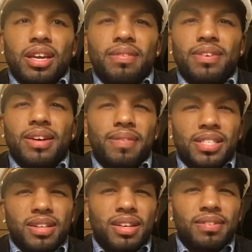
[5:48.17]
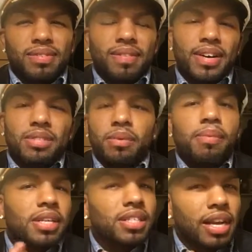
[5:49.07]
we
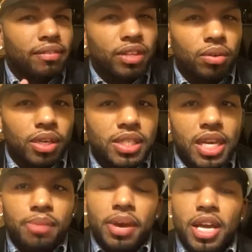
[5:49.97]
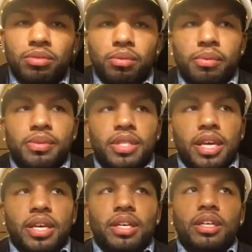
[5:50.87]
wasn't like really on the same page when we was
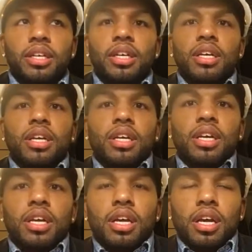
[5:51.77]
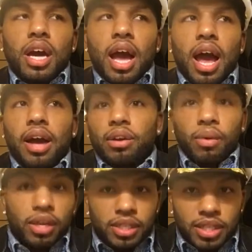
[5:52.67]
there. I don't
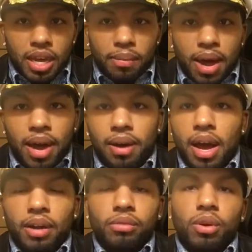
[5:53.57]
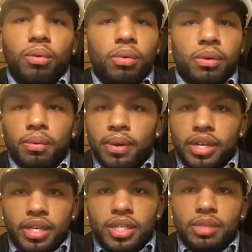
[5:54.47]
understand why. I don't know what it
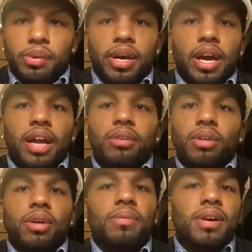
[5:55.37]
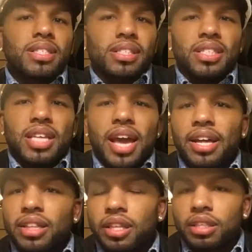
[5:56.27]
was, but I don't know. He wasn't just
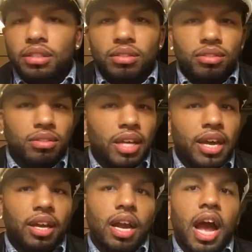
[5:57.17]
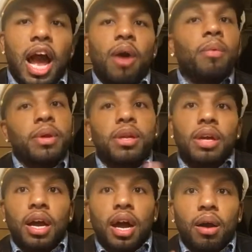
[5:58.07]
acting like how he
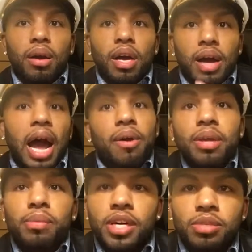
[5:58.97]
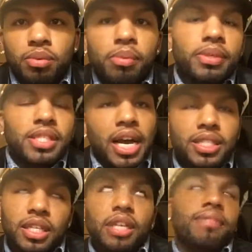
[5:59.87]
was when we was
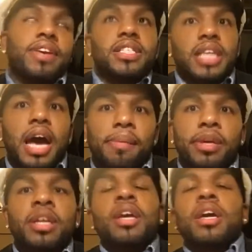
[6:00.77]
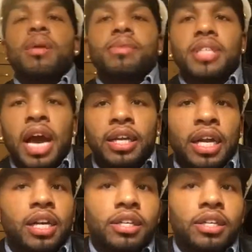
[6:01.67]
texting and FaceTiming. It was kind of like a